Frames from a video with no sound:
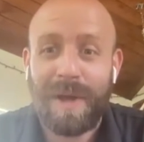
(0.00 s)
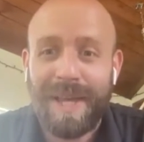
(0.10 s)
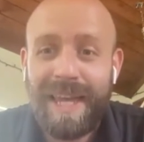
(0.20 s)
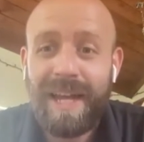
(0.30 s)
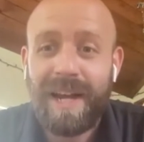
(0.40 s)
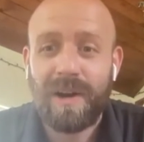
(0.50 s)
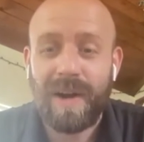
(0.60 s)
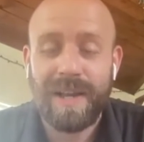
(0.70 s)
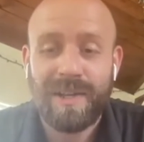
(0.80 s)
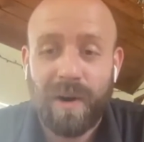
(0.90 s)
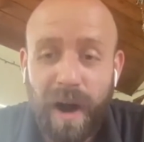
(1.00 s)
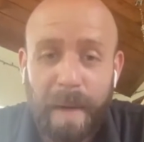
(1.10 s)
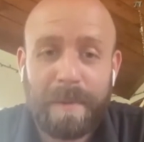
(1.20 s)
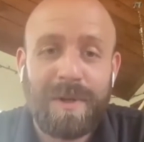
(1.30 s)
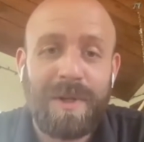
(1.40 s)
Well, here is our
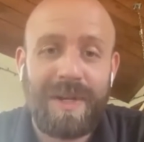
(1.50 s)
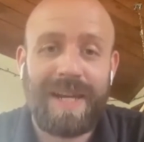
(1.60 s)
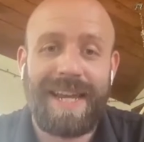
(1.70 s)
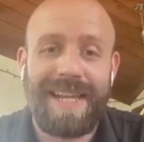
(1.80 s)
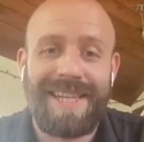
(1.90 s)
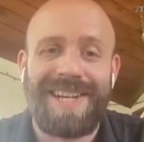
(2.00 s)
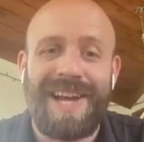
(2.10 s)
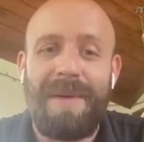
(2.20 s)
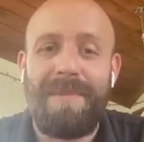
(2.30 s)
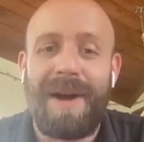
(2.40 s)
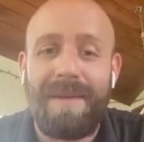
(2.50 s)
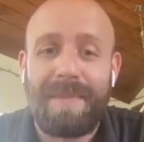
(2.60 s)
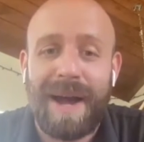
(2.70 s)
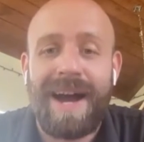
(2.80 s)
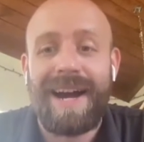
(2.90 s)
opportunity to come
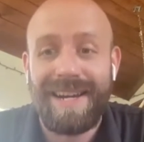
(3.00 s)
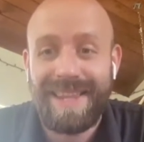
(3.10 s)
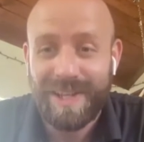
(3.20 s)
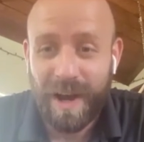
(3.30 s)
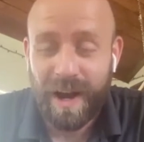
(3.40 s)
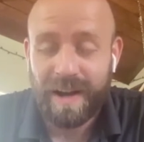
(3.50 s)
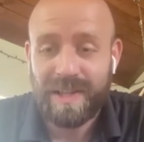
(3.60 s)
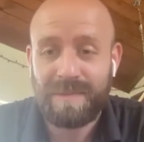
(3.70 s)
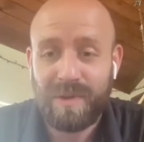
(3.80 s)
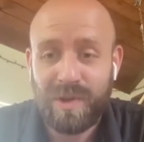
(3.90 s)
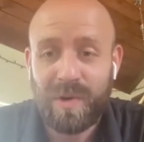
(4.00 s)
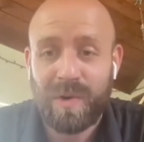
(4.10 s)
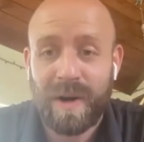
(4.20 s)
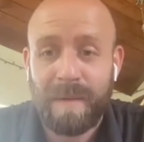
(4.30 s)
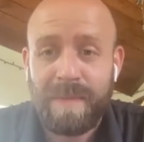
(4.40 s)
behind this awesome
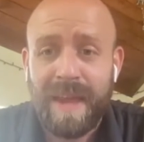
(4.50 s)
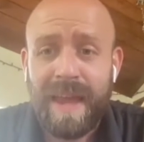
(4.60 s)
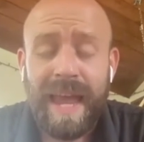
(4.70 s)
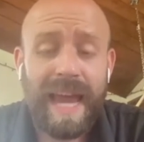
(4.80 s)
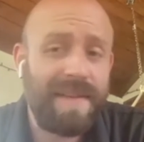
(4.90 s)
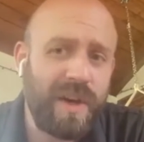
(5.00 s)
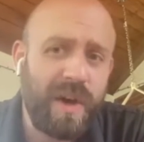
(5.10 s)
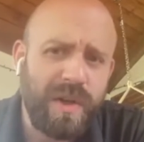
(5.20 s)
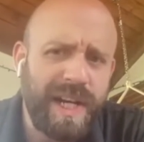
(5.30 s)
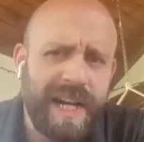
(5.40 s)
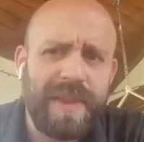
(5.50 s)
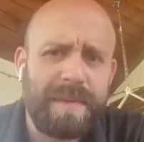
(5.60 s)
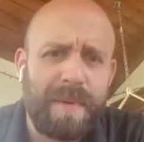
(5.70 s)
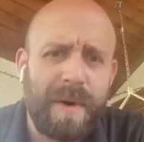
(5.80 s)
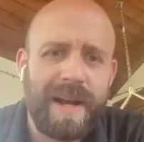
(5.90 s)
store. And if you go check out
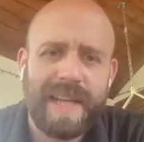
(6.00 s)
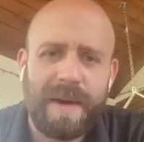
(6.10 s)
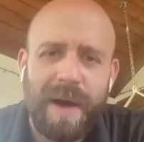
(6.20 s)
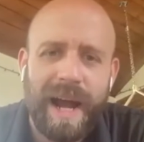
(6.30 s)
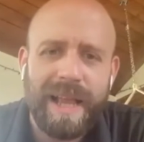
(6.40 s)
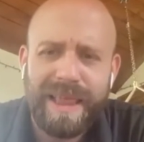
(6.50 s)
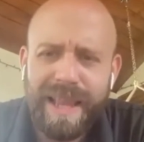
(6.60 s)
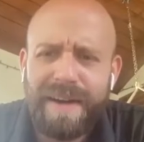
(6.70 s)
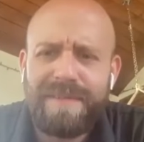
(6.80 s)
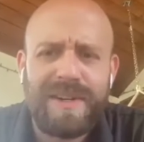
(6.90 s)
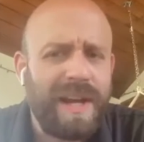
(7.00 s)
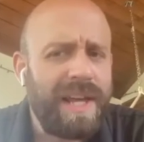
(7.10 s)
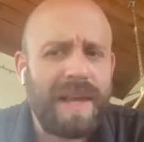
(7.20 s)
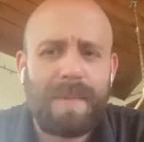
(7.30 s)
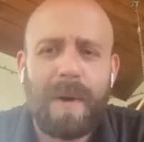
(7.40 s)
the products, I loved
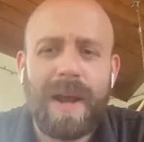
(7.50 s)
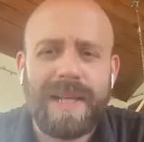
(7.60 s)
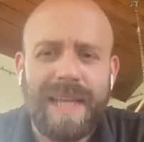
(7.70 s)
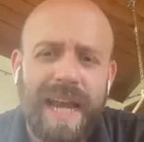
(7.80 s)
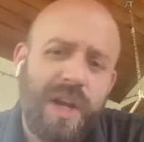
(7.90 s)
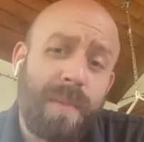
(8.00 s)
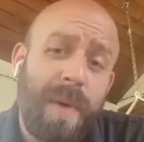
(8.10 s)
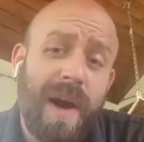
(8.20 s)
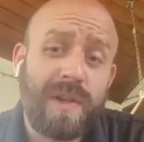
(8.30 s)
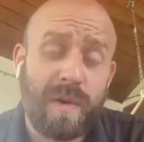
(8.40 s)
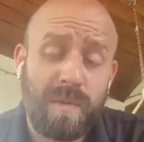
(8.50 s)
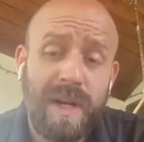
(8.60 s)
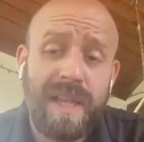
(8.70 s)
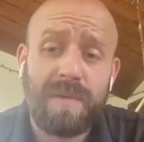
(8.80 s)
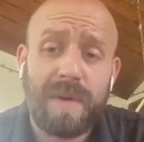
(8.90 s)
the products, and your products are
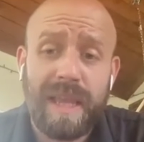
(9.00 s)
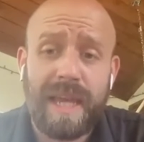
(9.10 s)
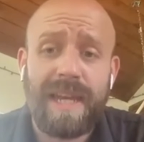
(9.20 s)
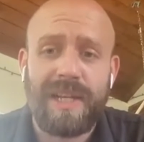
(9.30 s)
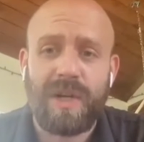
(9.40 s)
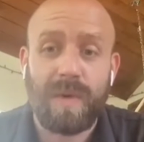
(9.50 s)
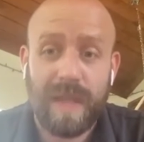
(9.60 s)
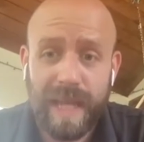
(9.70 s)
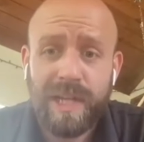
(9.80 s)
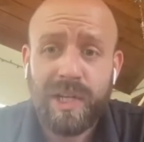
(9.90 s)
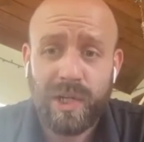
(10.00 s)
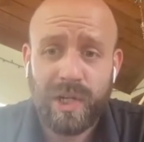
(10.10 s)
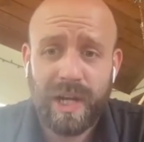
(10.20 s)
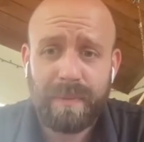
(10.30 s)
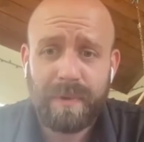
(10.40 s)
really related to
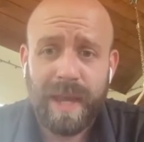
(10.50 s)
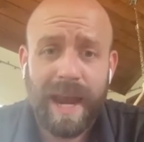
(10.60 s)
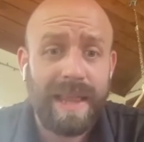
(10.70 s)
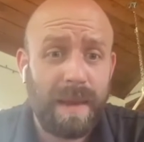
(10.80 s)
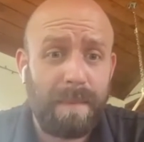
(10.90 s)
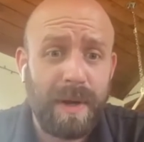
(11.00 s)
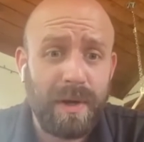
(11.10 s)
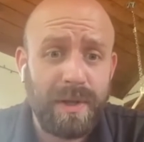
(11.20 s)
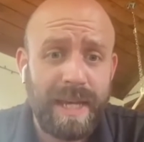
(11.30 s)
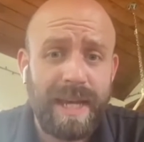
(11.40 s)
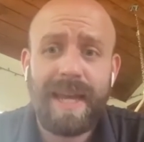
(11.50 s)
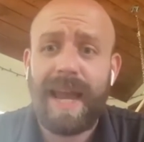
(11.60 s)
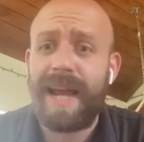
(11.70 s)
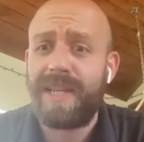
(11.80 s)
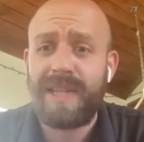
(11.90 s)
relationships. Yes. And the building
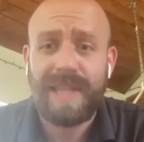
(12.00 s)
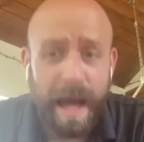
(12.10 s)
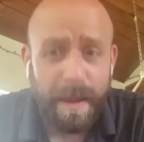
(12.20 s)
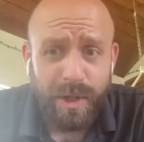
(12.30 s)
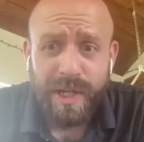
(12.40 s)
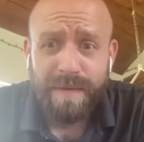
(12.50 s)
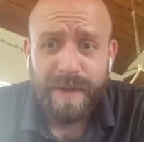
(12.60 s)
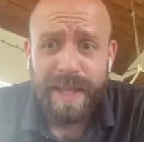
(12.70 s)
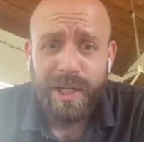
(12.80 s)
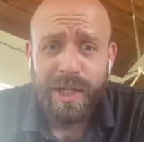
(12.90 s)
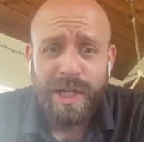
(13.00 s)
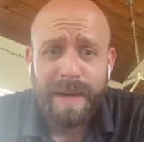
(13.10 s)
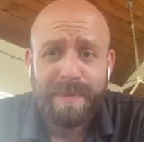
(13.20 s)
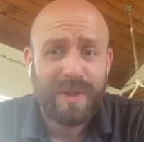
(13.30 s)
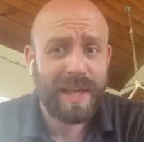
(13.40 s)
and establishing of
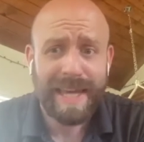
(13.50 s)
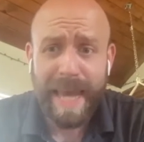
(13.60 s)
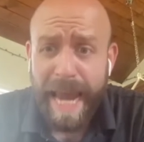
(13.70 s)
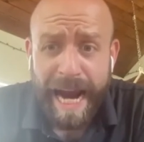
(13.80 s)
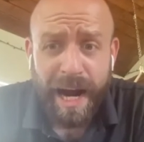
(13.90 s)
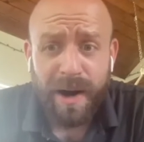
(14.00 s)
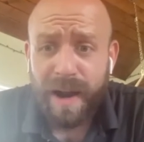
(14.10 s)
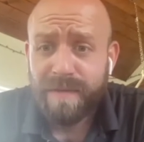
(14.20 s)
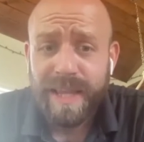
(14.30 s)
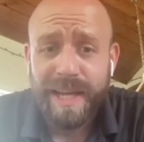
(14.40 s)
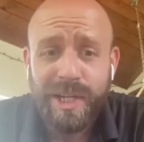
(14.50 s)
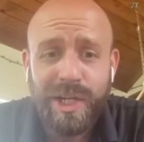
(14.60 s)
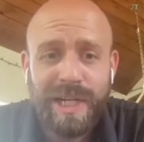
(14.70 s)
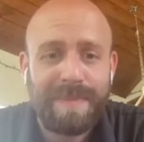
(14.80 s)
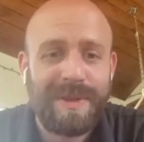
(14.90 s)
relationships, the care of
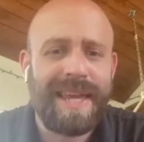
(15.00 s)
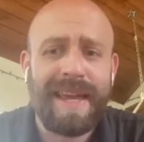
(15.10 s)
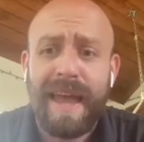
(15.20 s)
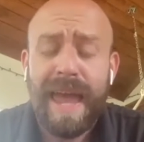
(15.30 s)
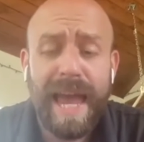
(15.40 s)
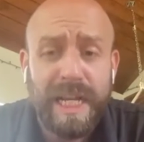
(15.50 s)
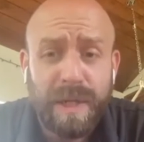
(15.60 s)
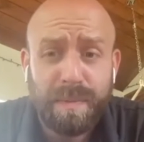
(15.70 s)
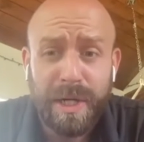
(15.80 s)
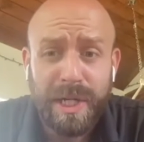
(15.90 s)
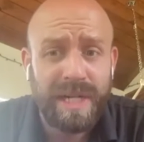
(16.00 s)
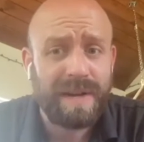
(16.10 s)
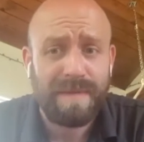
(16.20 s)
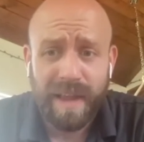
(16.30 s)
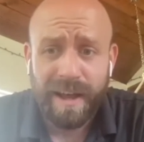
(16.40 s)
relationships, the expression
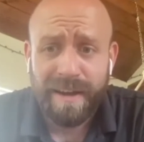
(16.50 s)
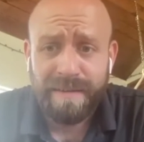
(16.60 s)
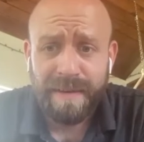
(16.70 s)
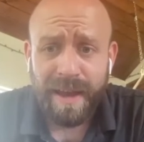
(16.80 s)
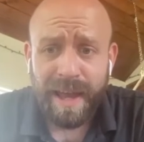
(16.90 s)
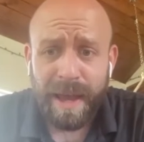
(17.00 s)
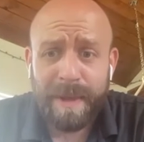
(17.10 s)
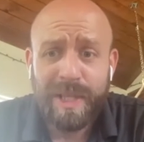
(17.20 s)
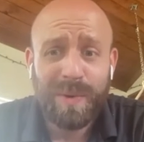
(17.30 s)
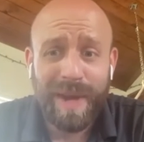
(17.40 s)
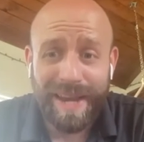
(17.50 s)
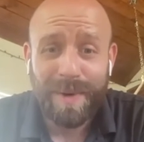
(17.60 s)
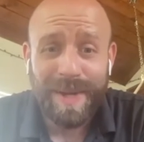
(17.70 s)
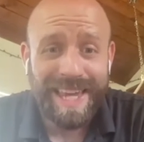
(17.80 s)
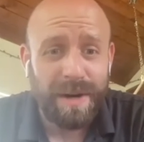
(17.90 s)
of love. Yes.
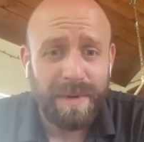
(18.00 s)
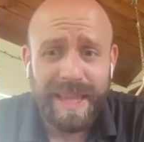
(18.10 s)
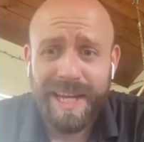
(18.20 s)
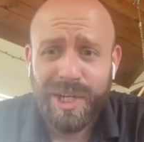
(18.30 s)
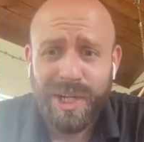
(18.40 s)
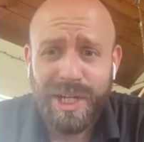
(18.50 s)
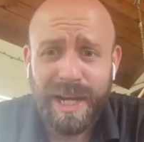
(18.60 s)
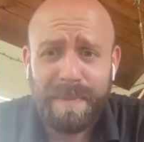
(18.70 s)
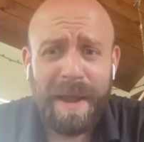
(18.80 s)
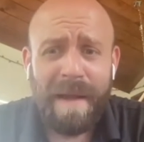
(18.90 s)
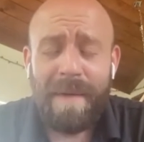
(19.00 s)
Within a relationship.